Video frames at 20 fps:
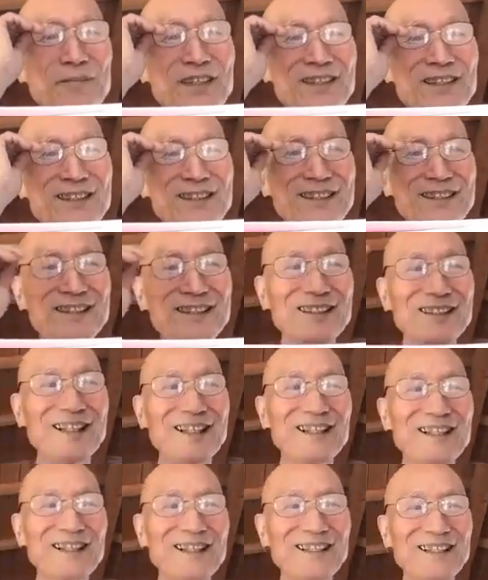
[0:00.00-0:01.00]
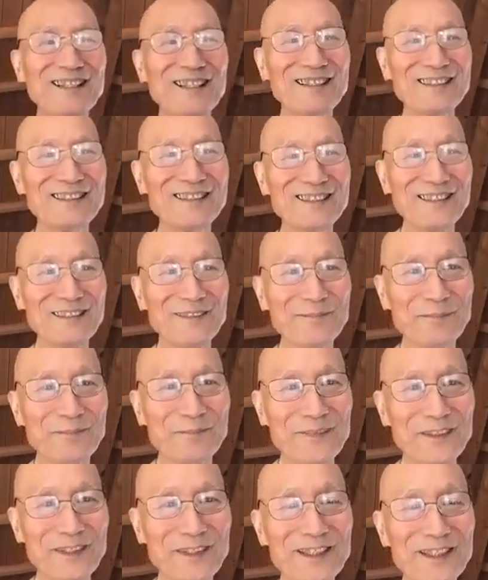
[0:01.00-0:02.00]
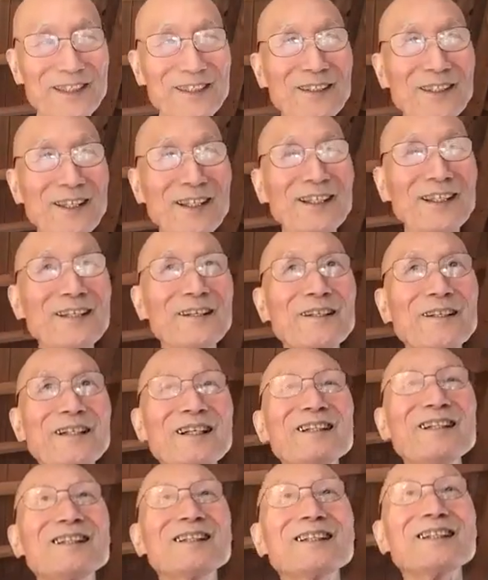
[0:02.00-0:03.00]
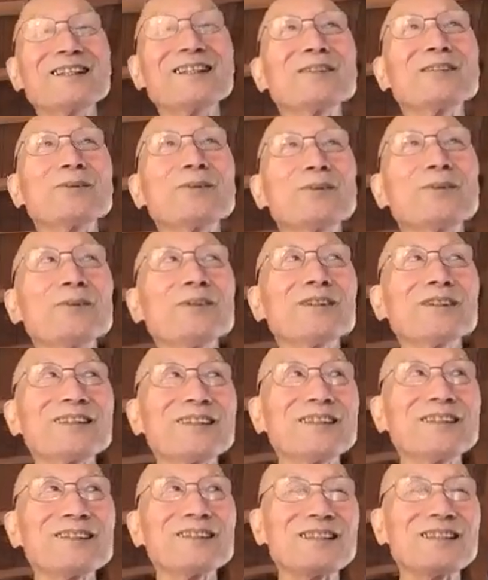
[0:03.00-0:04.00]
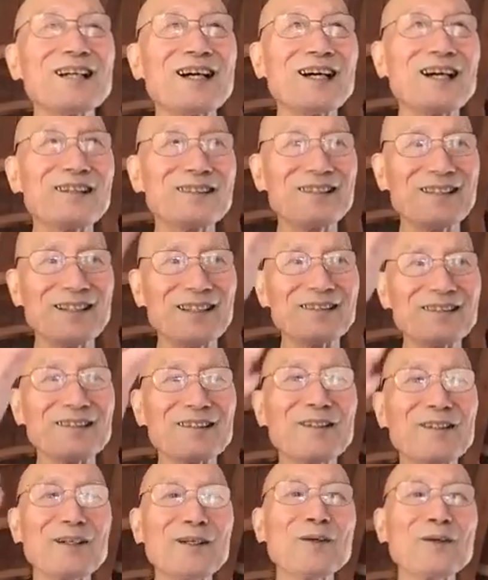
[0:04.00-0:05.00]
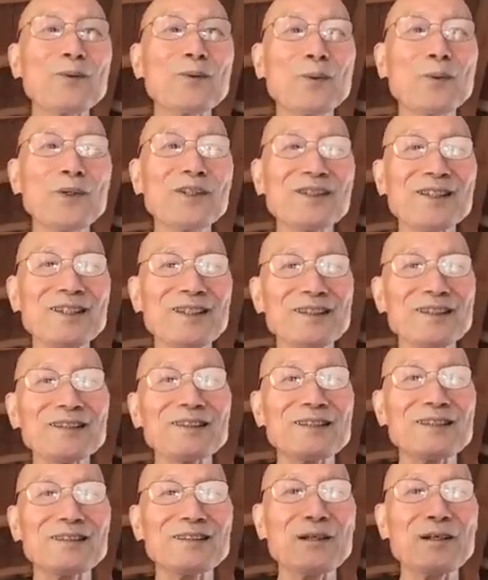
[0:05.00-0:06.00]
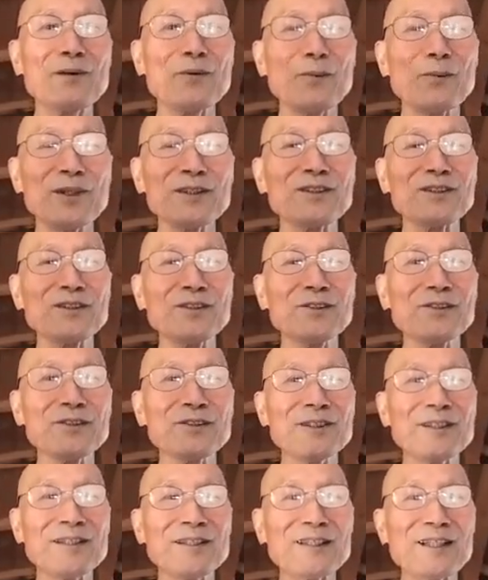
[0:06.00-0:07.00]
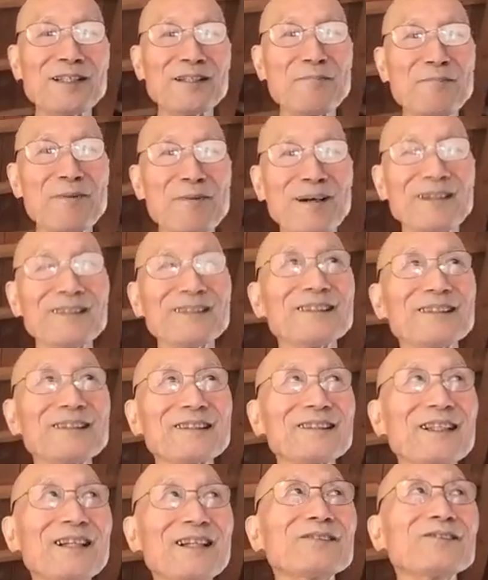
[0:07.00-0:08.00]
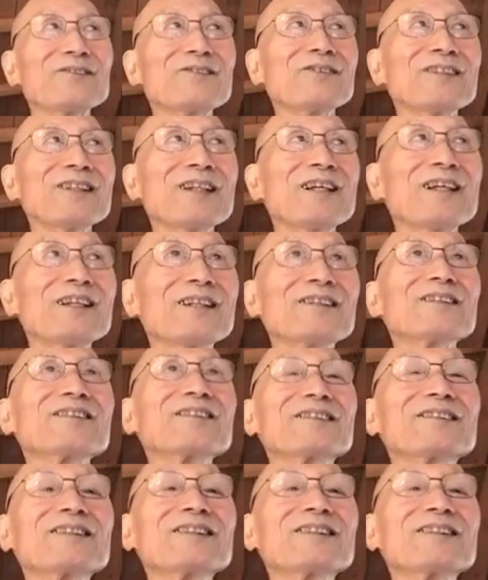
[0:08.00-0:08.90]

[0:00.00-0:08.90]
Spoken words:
You see, this year we are just acting without what you think about the self or ego.